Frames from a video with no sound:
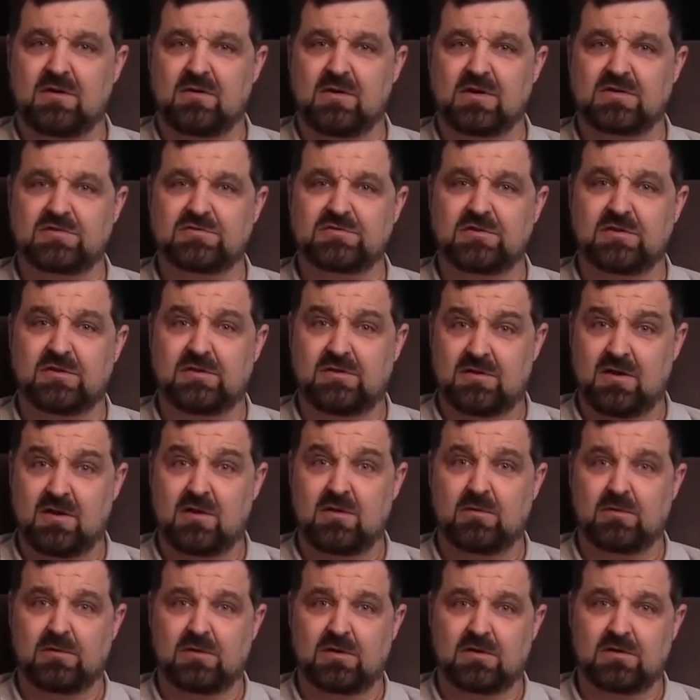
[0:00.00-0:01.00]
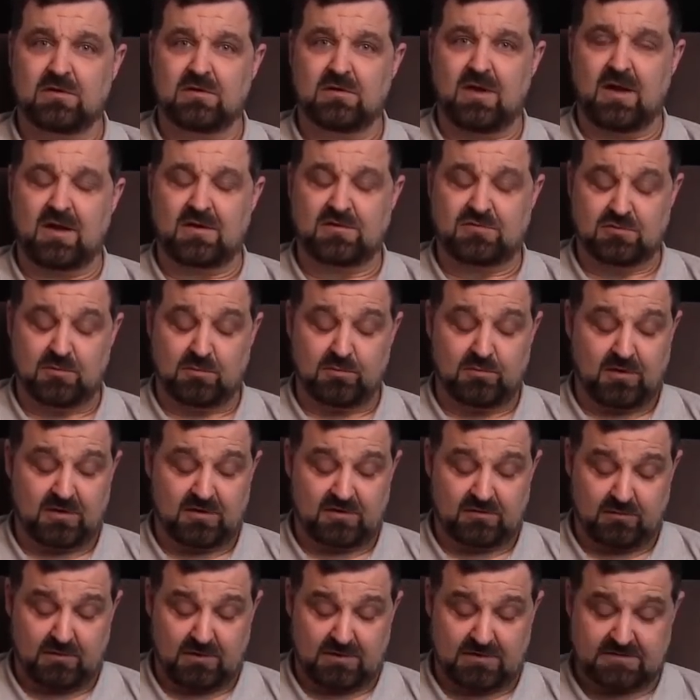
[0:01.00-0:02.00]
I'll actually tell you what the actual
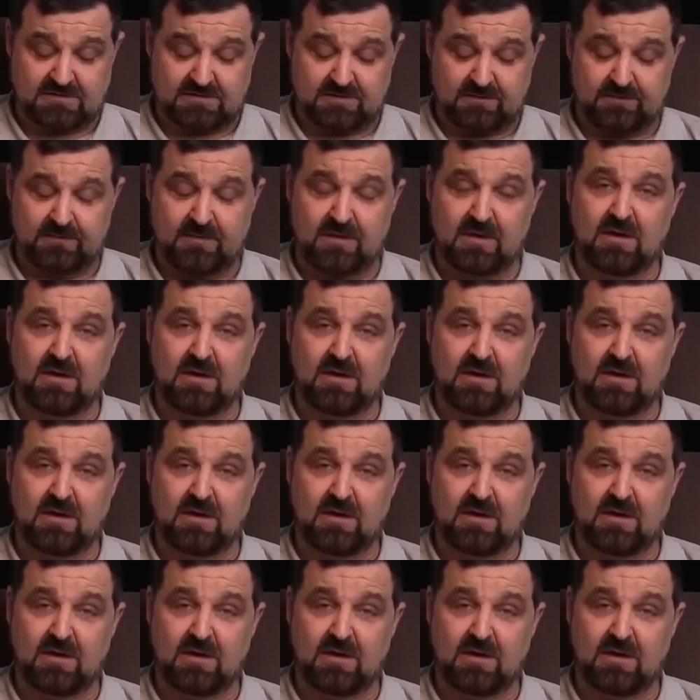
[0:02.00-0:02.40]
price was.